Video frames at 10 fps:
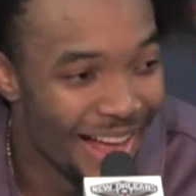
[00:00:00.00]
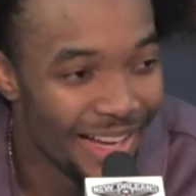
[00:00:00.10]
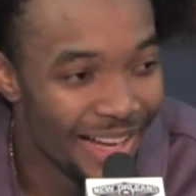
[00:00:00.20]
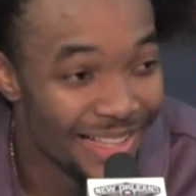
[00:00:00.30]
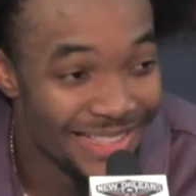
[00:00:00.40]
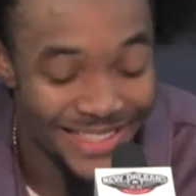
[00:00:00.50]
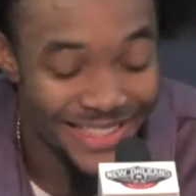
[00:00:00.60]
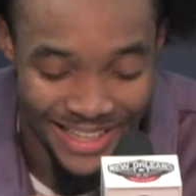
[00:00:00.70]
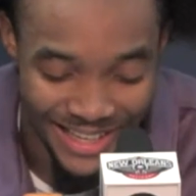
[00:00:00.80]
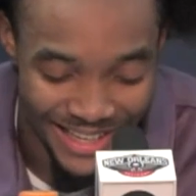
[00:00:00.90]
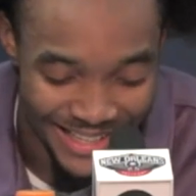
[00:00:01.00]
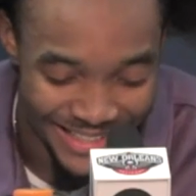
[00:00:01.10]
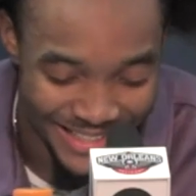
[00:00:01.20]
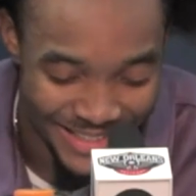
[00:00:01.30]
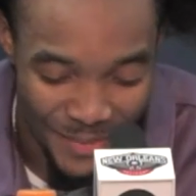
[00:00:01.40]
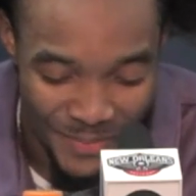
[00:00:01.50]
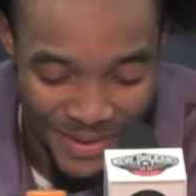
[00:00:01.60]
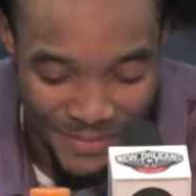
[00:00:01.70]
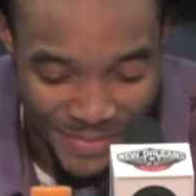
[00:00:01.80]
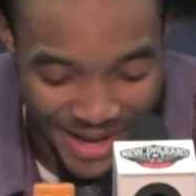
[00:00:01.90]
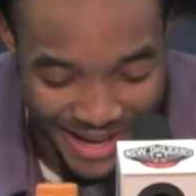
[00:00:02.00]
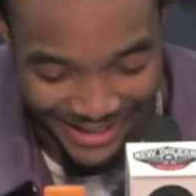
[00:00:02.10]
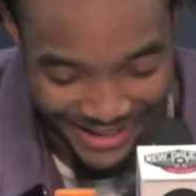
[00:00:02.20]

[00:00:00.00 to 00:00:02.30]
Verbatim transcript: guess until, I play bad.